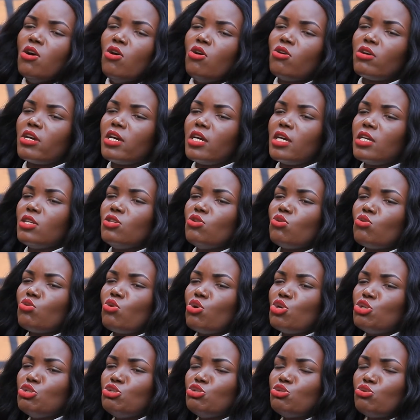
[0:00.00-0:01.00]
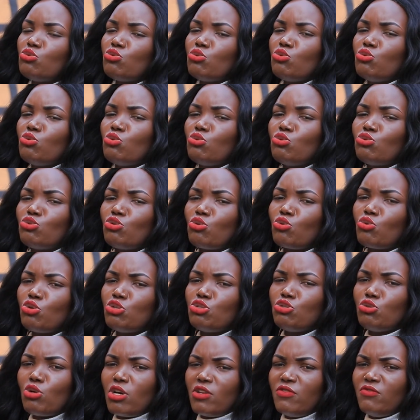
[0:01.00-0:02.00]
Okay, you're going
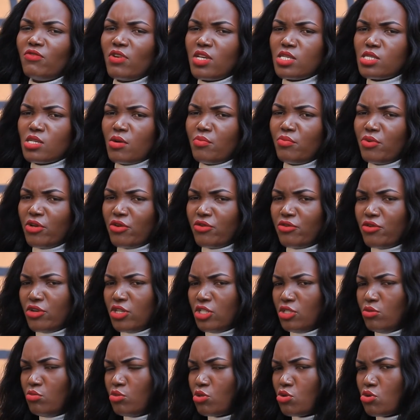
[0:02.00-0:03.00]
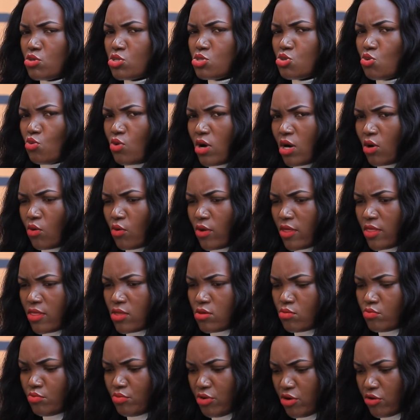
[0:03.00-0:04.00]
to advise a parent because you work with
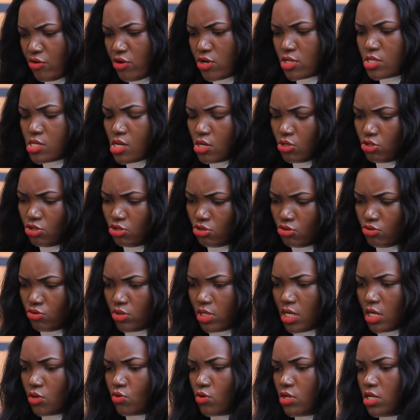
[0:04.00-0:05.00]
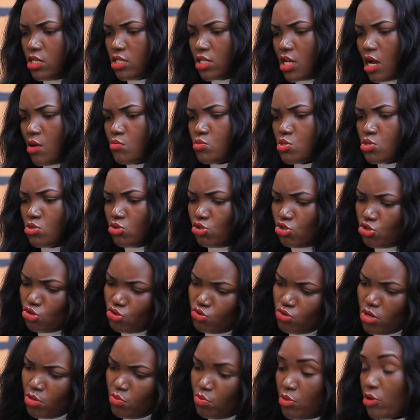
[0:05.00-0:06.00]
parents and children, and when it comes to
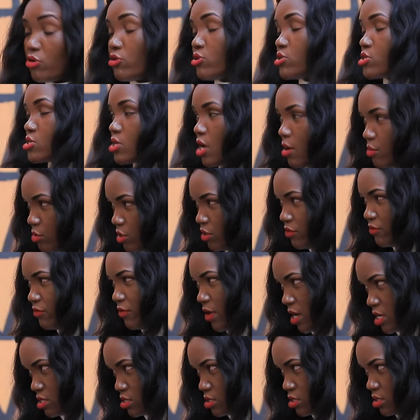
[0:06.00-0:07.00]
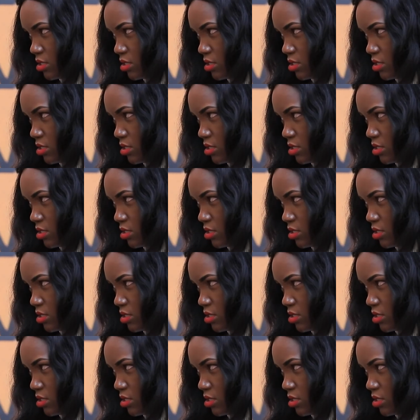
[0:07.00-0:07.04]
children, parents come in first.